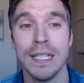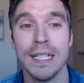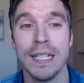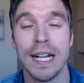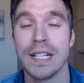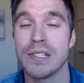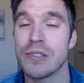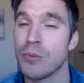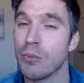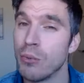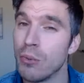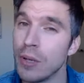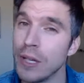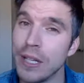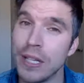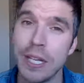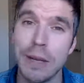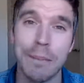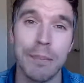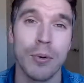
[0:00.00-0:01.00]
It's
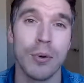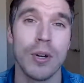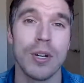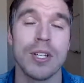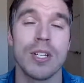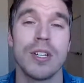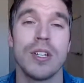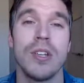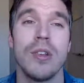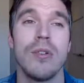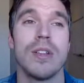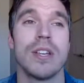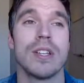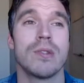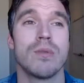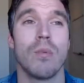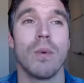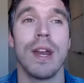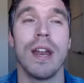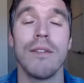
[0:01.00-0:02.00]
really important to do
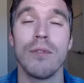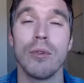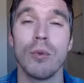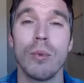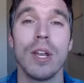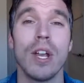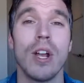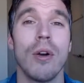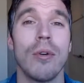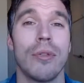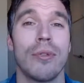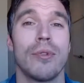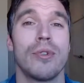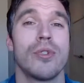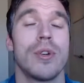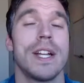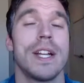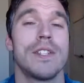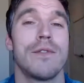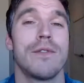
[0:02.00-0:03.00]
this. Whenever we go through
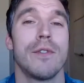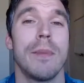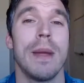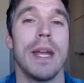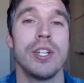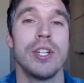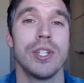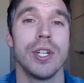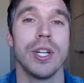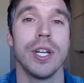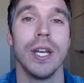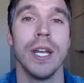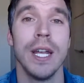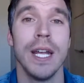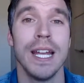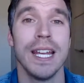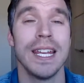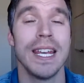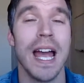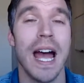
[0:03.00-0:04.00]
transformation,
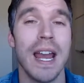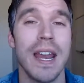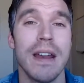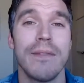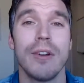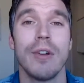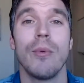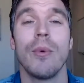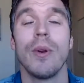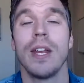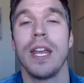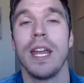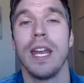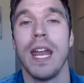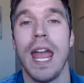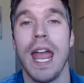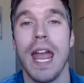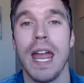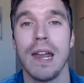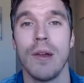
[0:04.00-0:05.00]
not everyone can
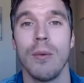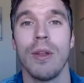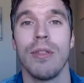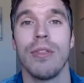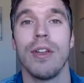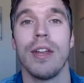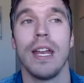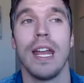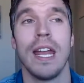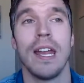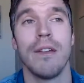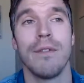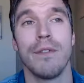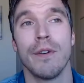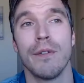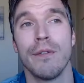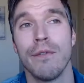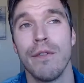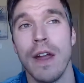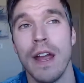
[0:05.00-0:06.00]
hang with it. And if your
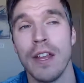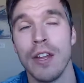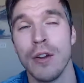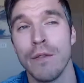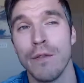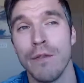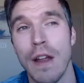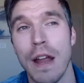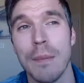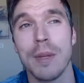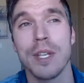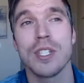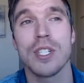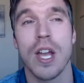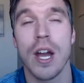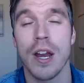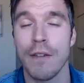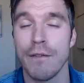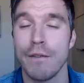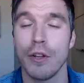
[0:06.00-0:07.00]
family's
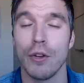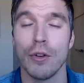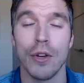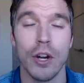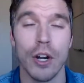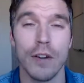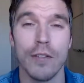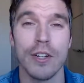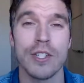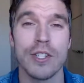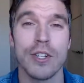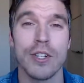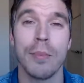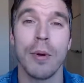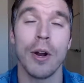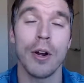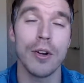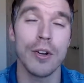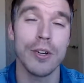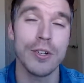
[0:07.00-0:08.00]
going to feel nervous, your
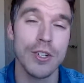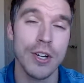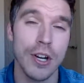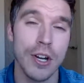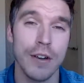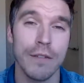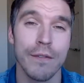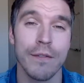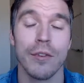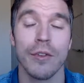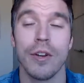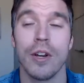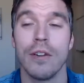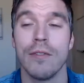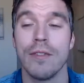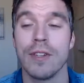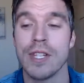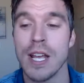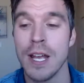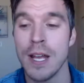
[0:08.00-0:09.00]
partners are going to feel
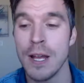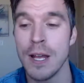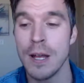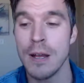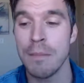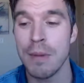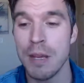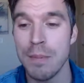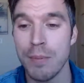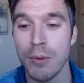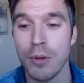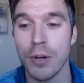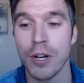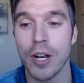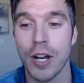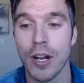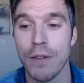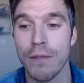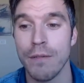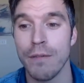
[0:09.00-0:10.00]
nervous, people are
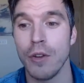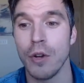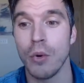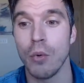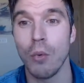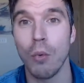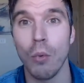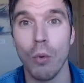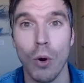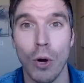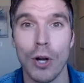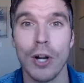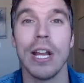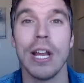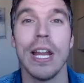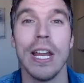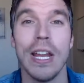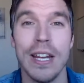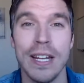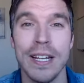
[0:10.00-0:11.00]
going to feel
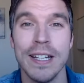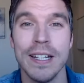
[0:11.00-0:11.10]
worried